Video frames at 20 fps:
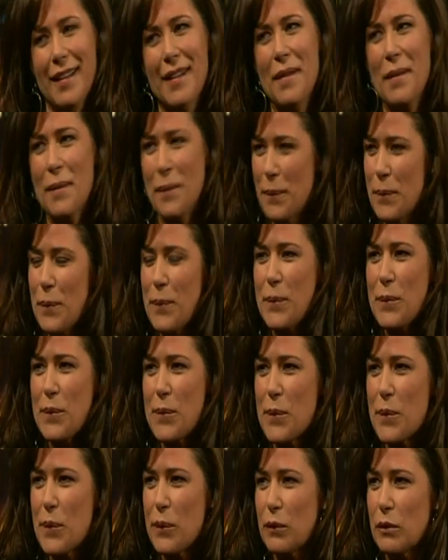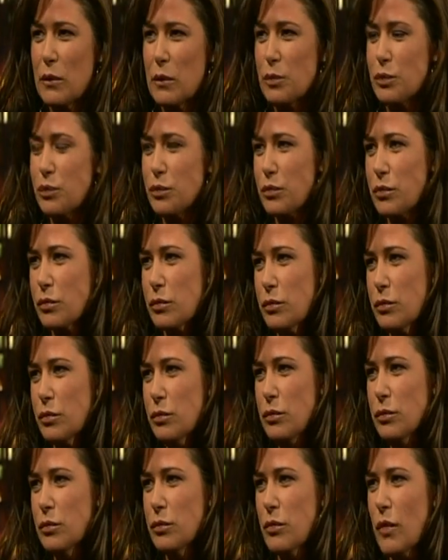whole thing. You've been, of course, you've been here
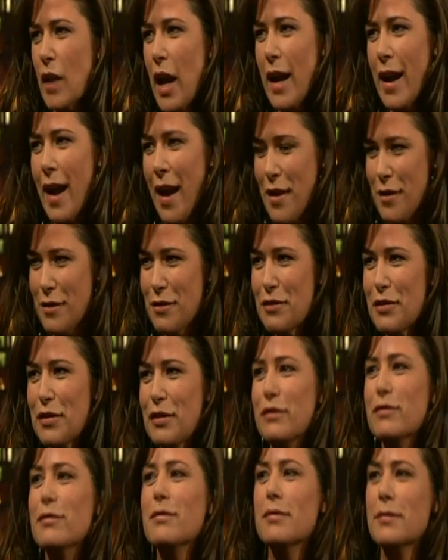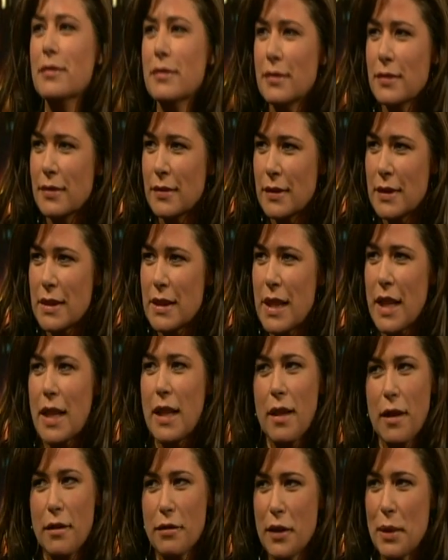before. I have. You like coming here. You
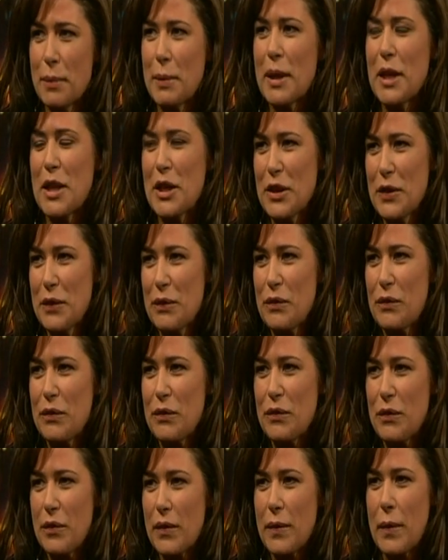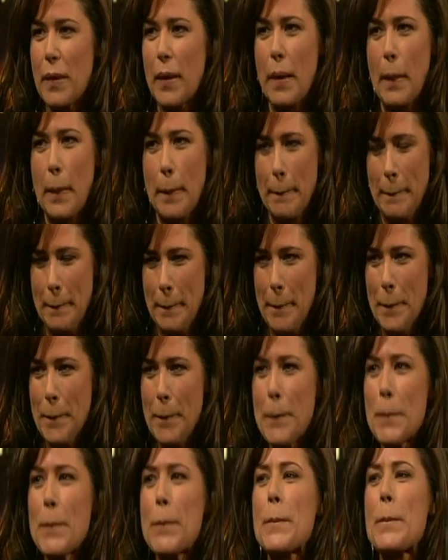like, I love coming you like here. Our music, our culture, mm-hmm. don't you?
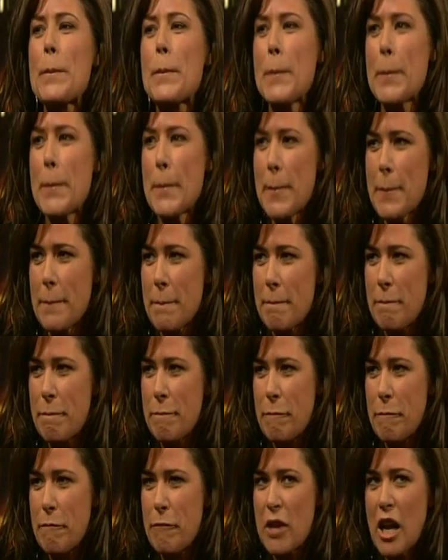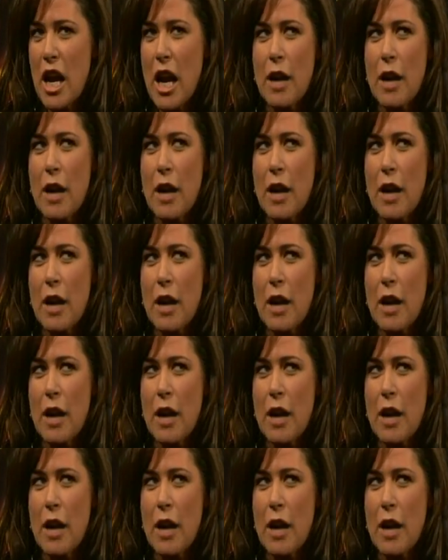What, what, what brought you here before?